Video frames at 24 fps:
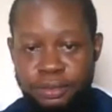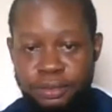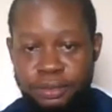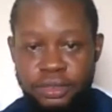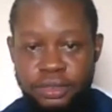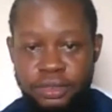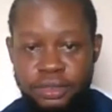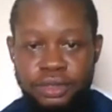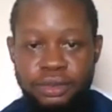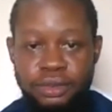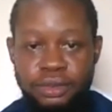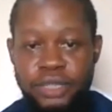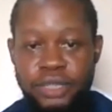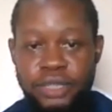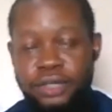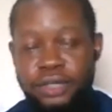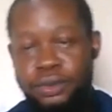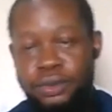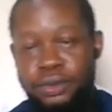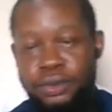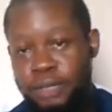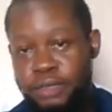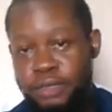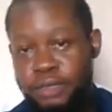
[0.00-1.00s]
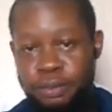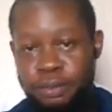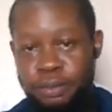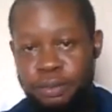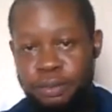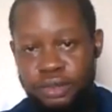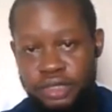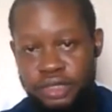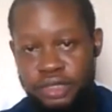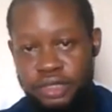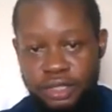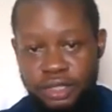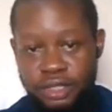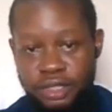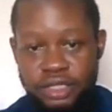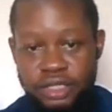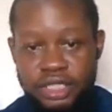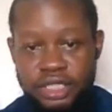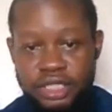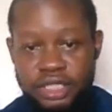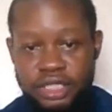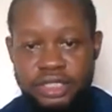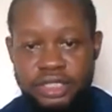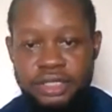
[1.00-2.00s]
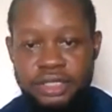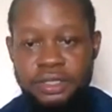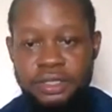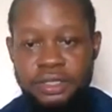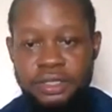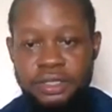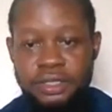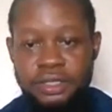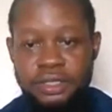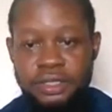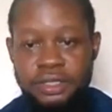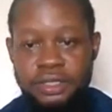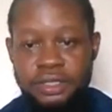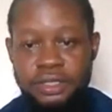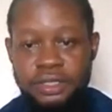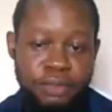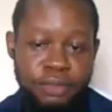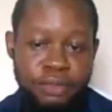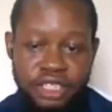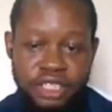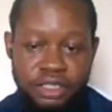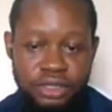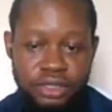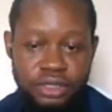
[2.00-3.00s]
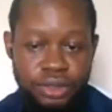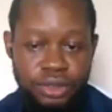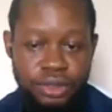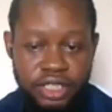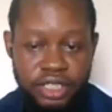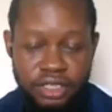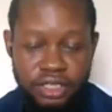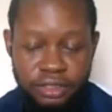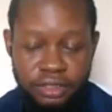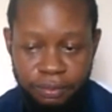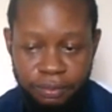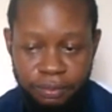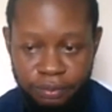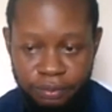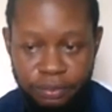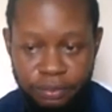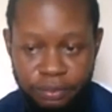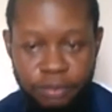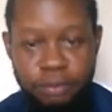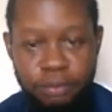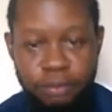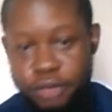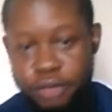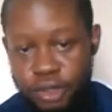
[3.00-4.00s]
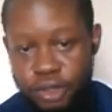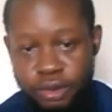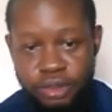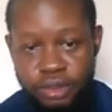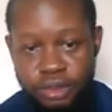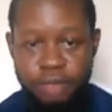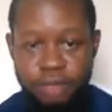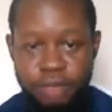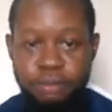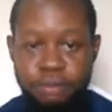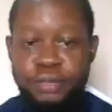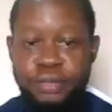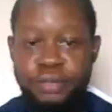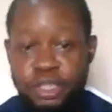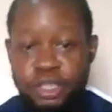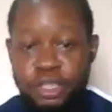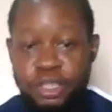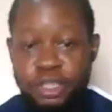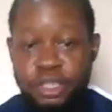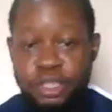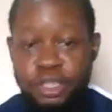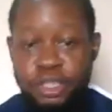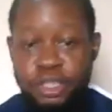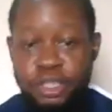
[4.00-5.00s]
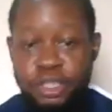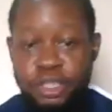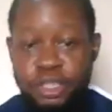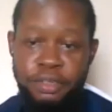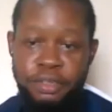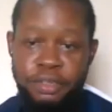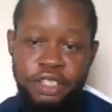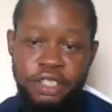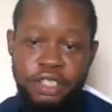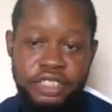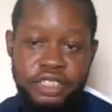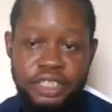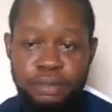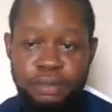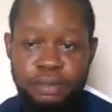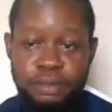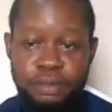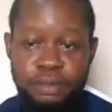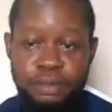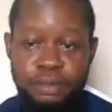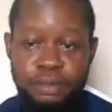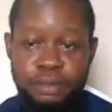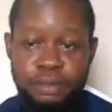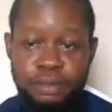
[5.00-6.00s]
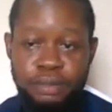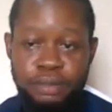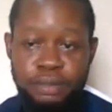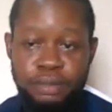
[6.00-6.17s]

the way the web is built now is same things you can build and bring onto IPFS and build on IPFS.